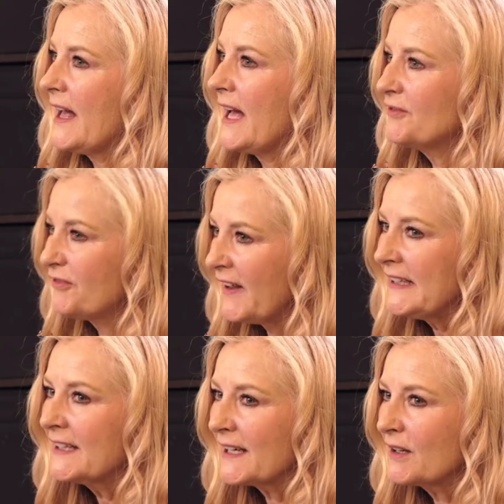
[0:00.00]
And
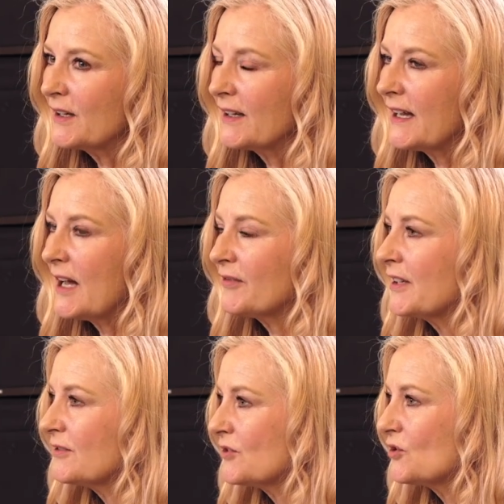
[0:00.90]
finally,
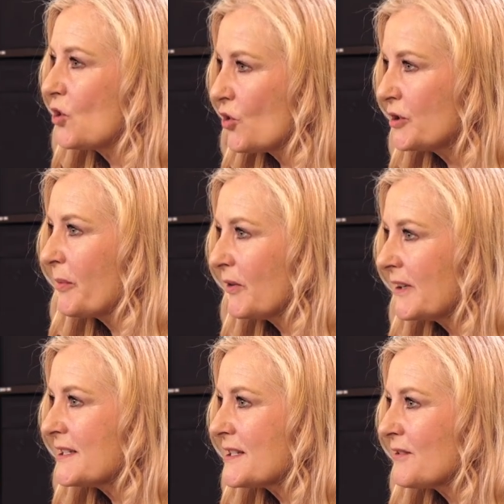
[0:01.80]
having talked about
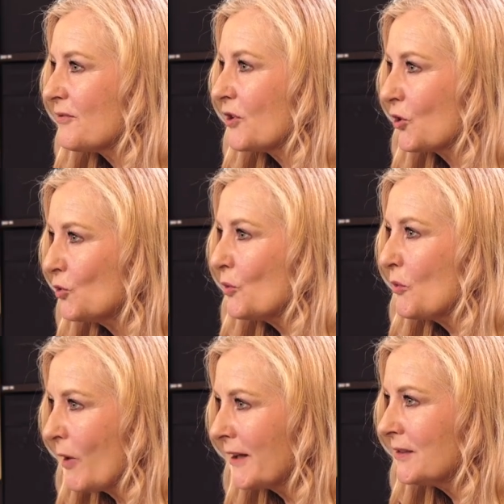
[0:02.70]
this for a good wee
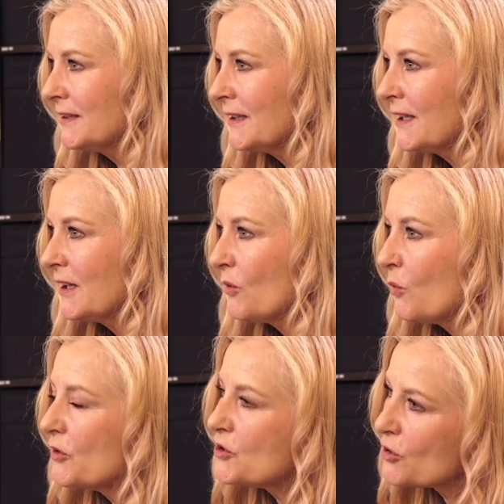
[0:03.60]
while,
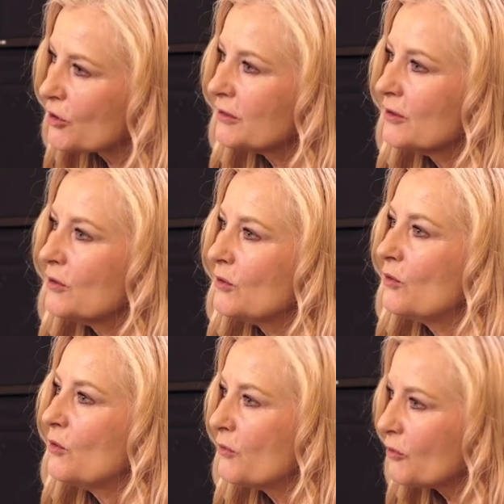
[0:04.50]
what is your
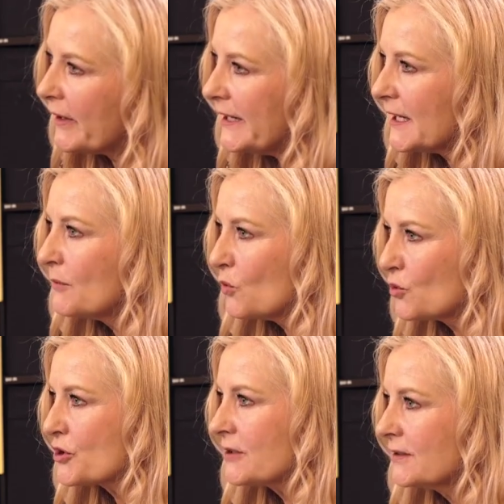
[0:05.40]
overriding
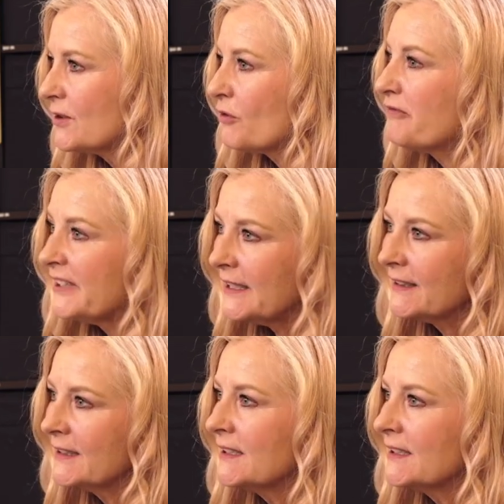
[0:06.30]
emotion or feeling